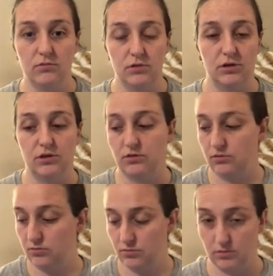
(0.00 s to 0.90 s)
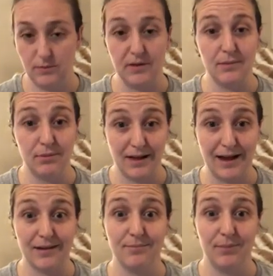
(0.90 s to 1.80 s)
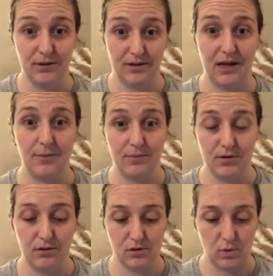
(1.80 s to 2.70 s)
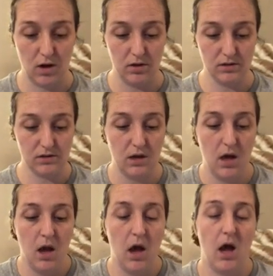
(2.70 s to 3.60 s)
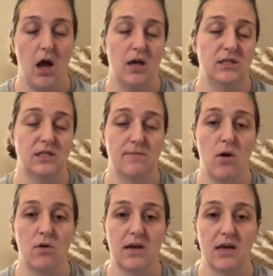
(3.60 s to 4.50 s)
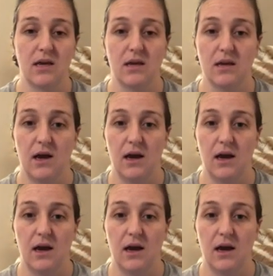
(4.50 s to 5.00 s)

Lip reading: which would be the plaque building up into those walls, smoking,